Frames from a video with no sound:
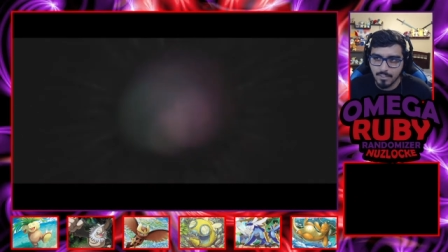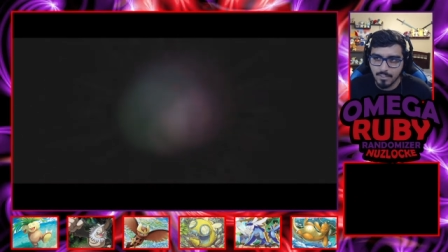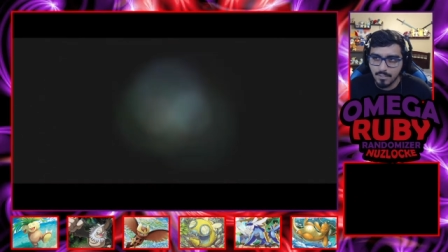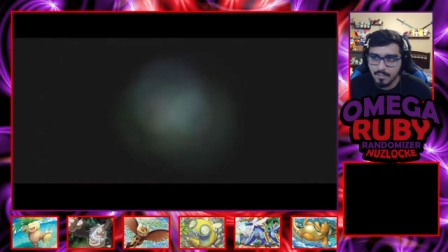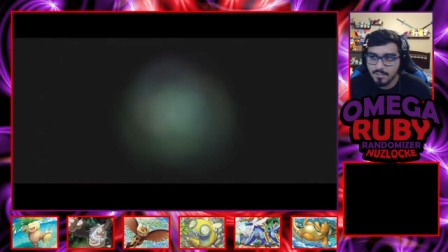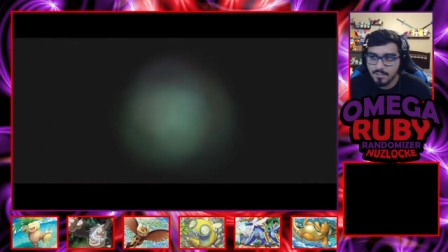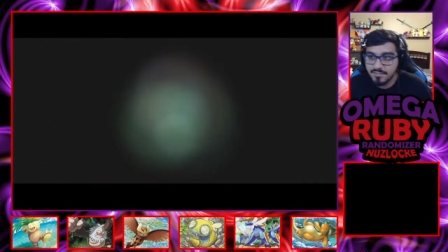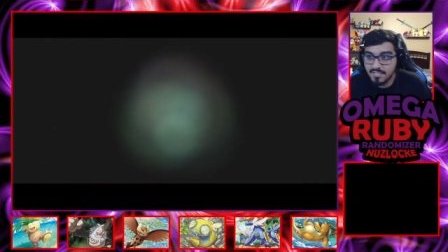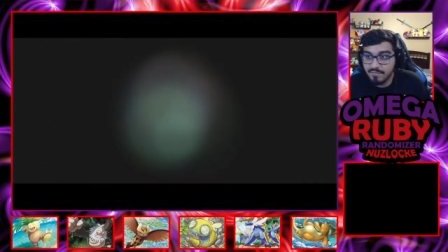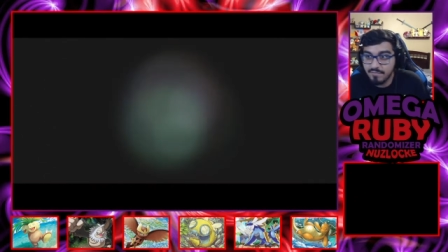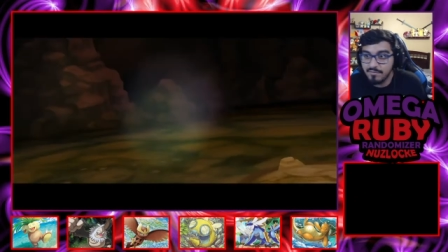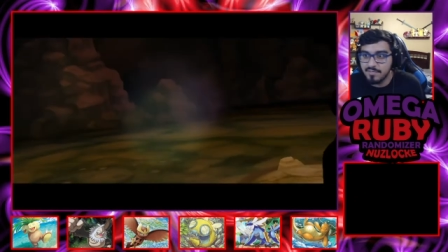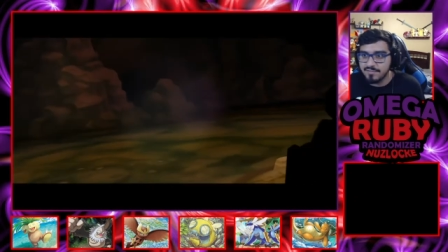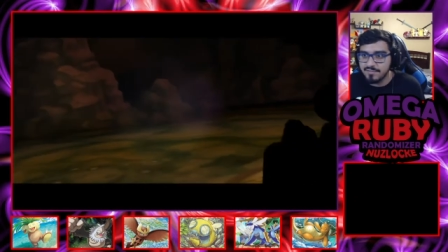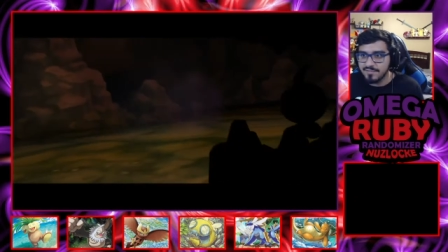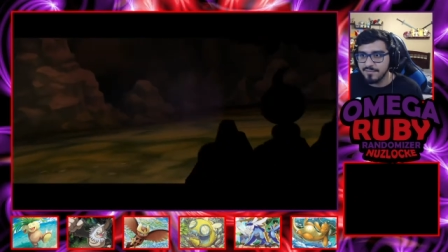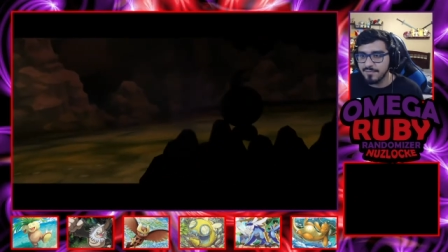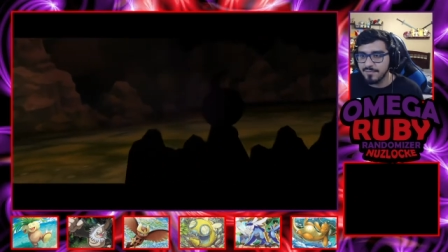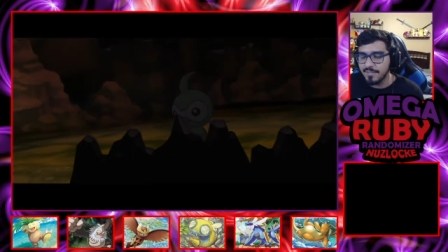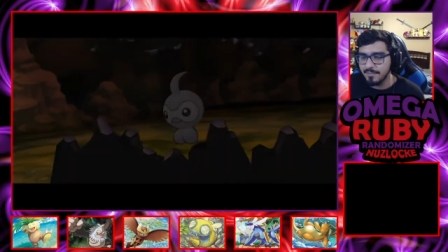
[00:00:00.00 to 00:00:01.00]
Steven and
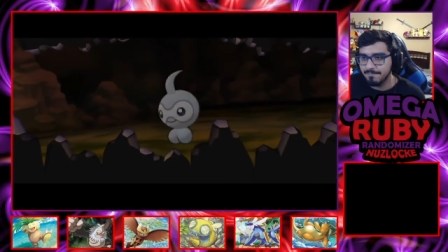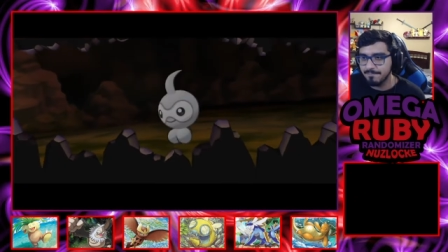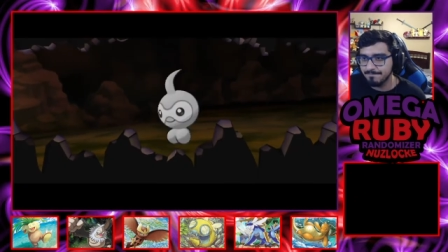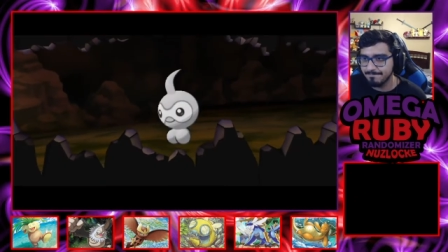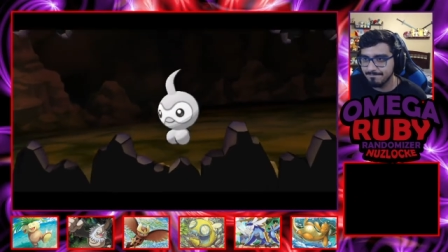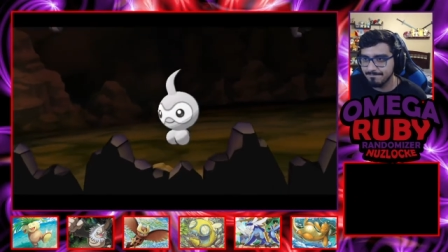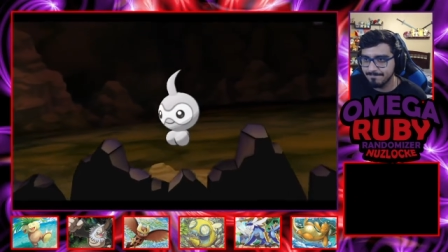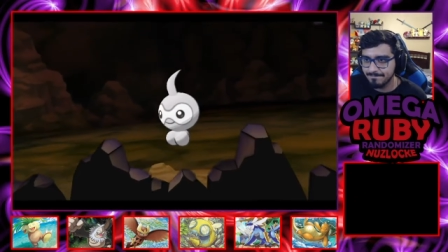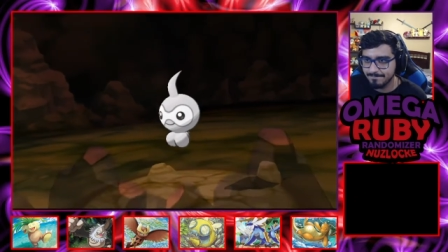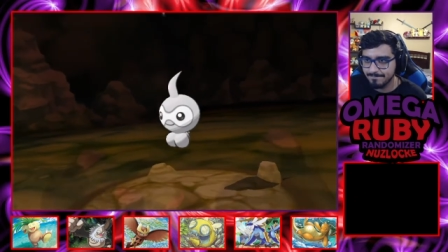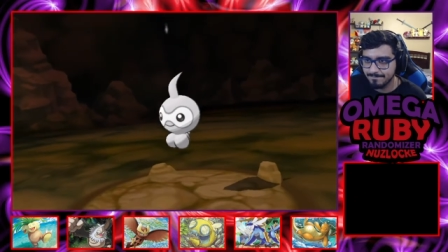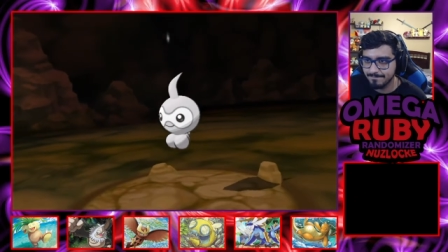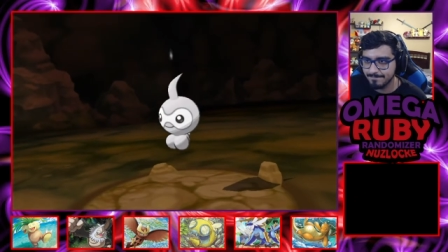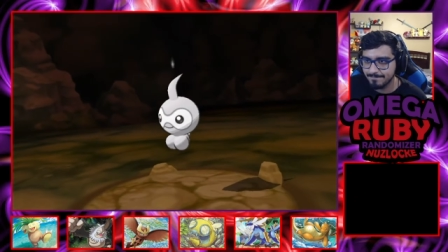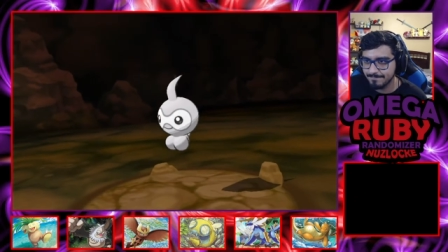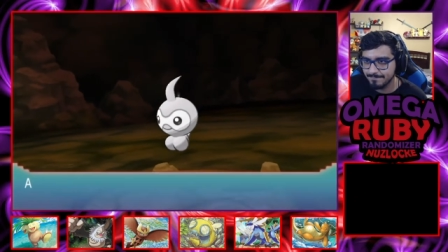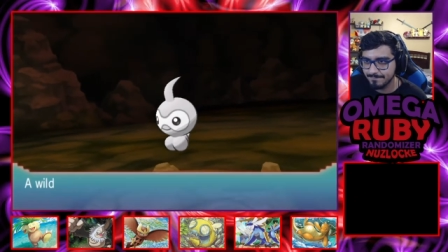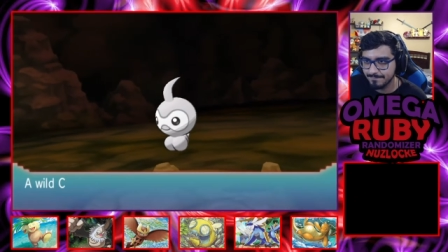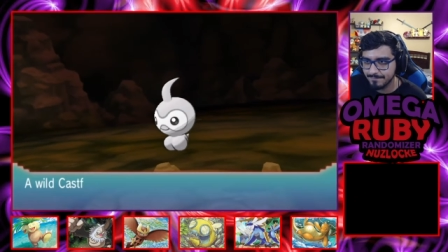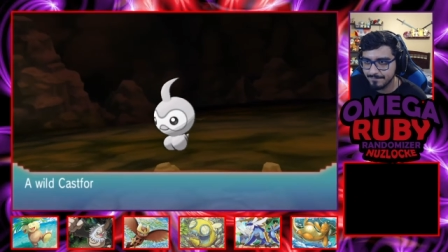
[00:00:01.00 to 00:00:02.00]
Cynthia.
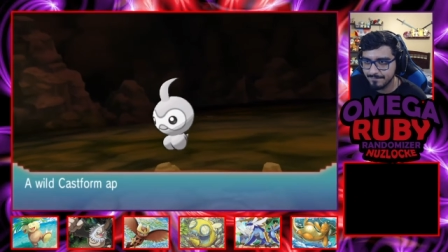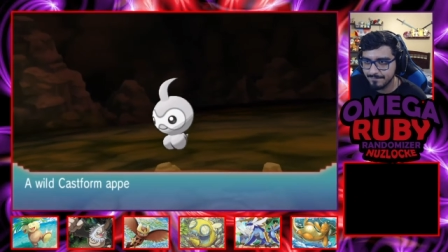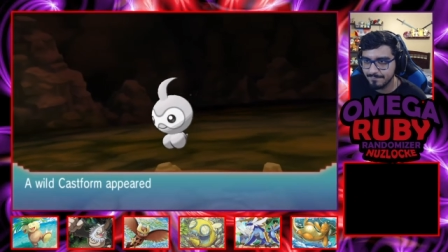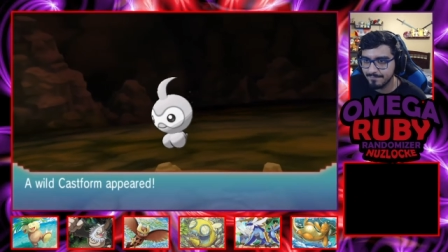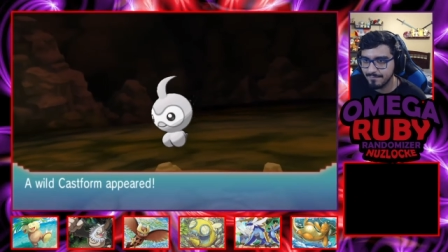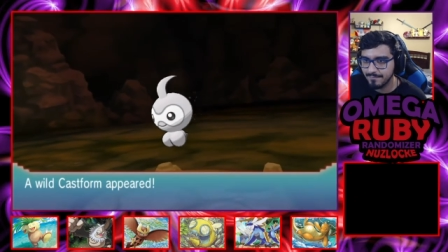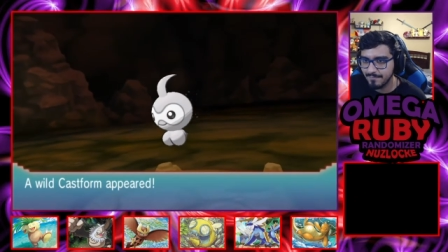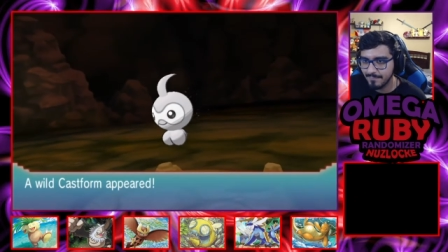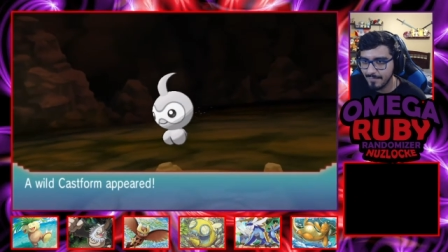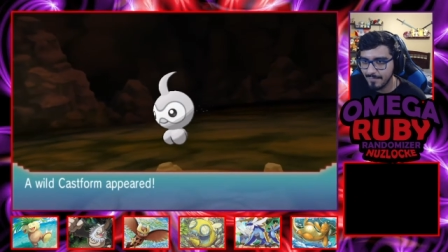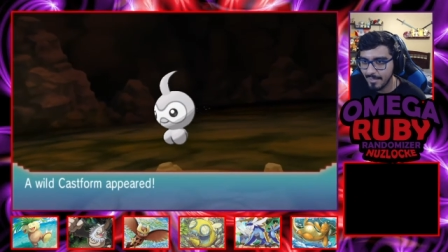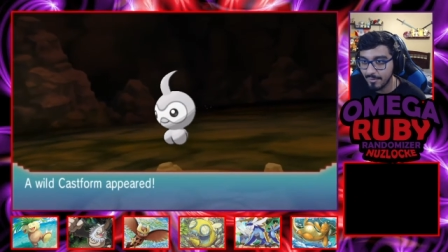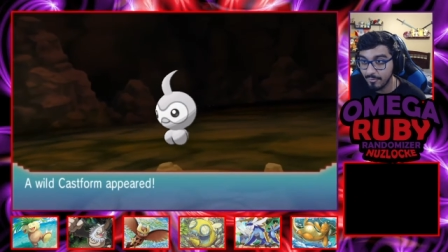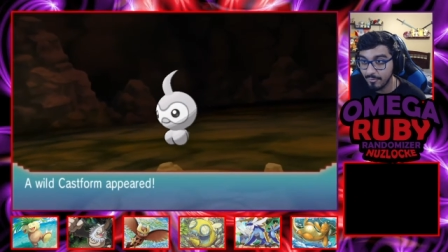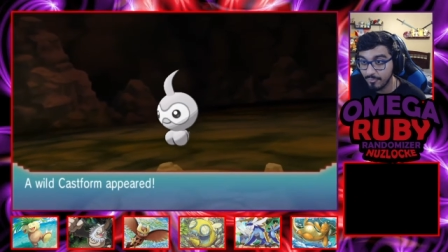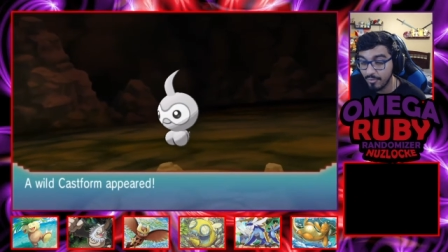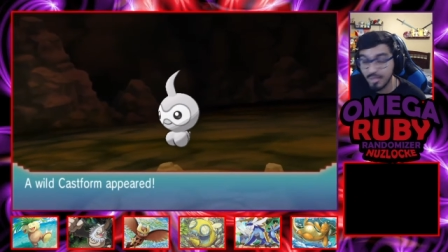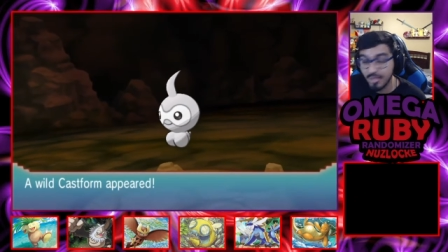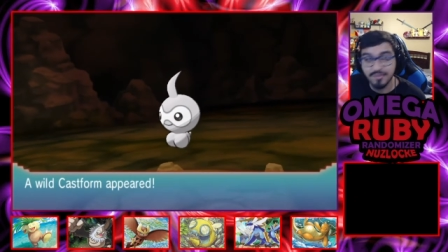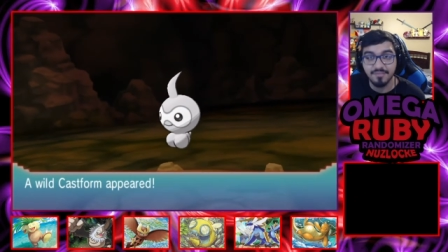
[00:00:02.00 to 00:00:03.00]
I know,
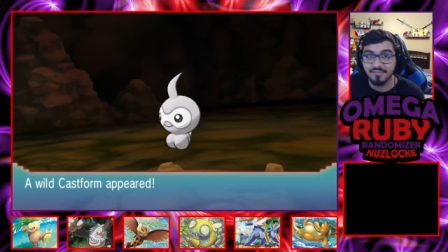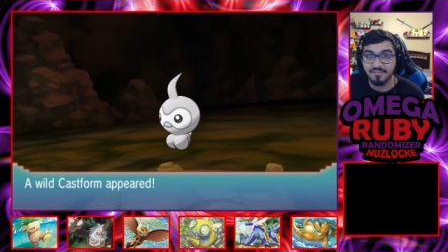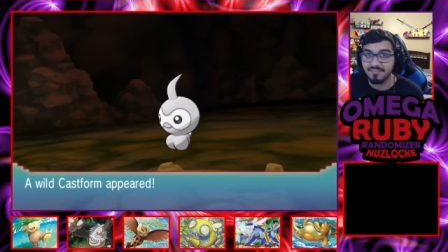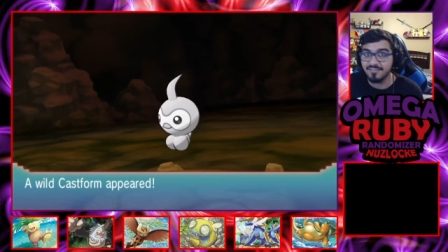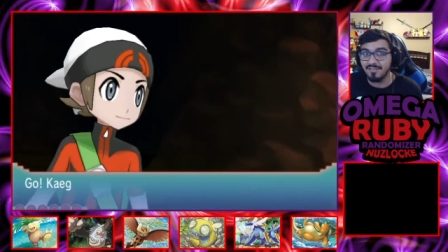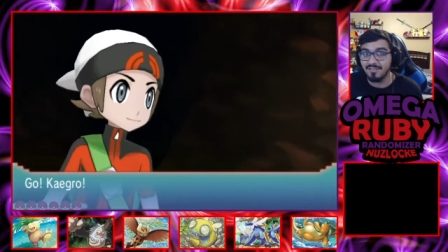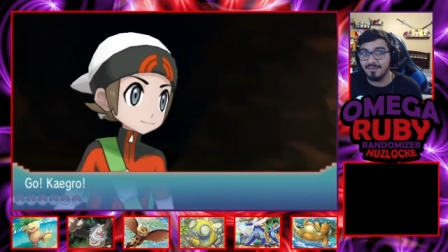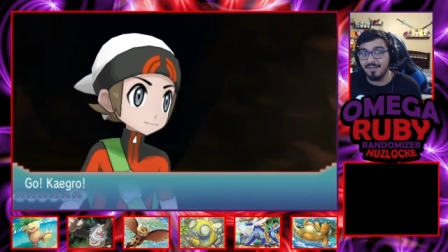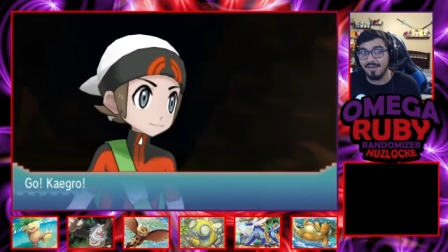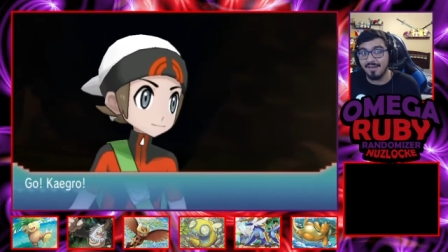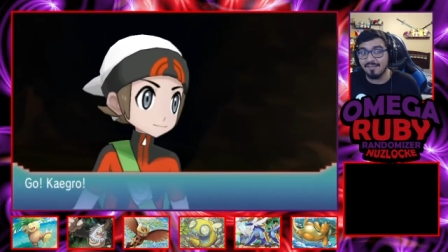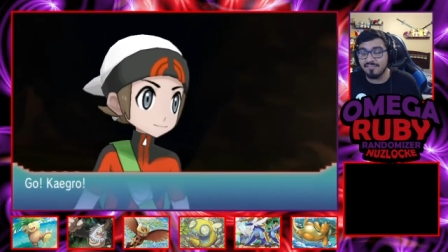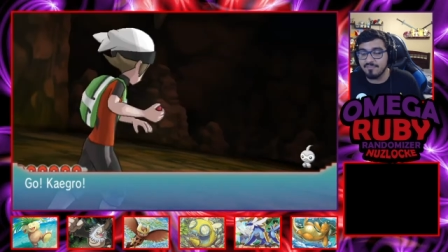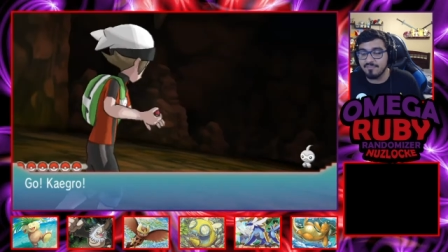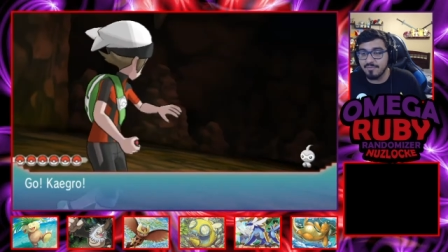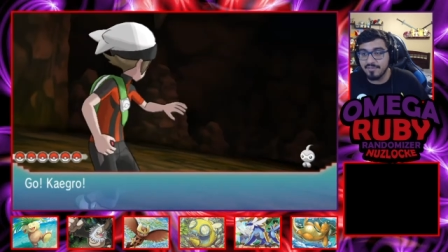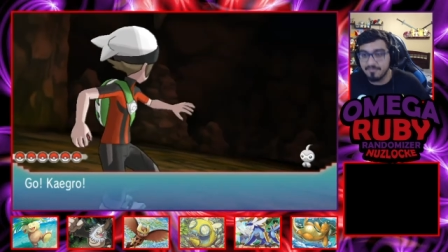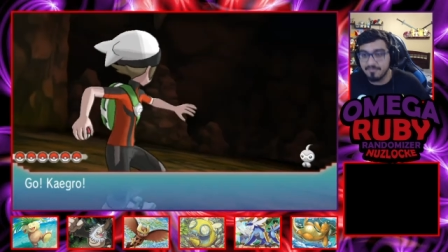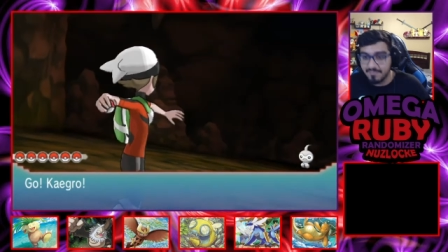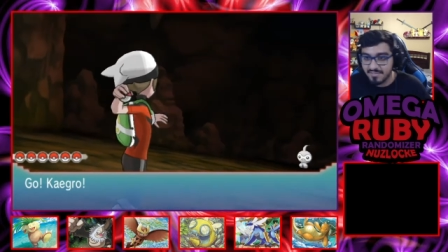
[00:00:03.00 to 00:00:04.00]
crazy that it's not Lance,
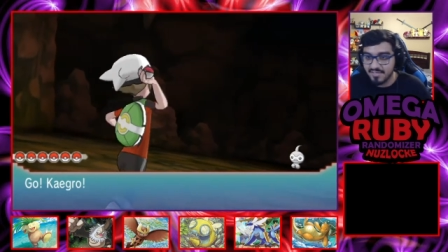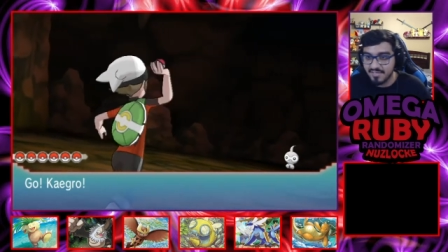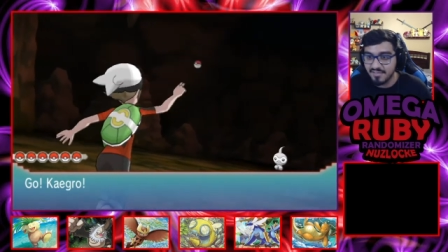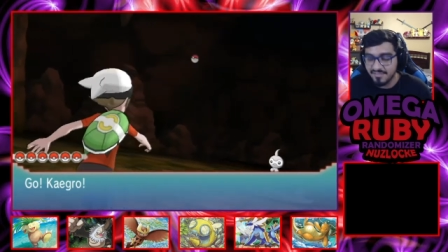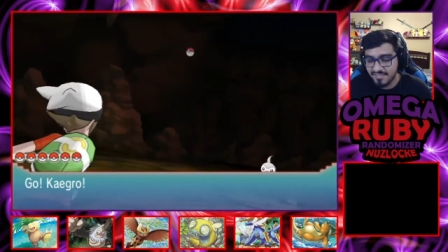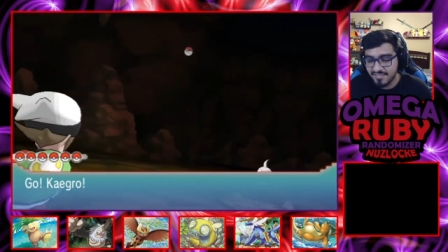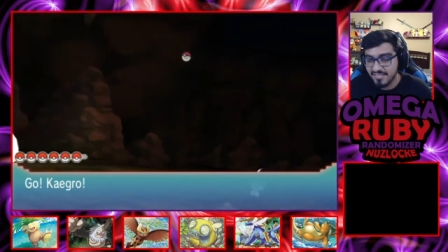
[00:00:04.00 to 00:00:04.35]
but because he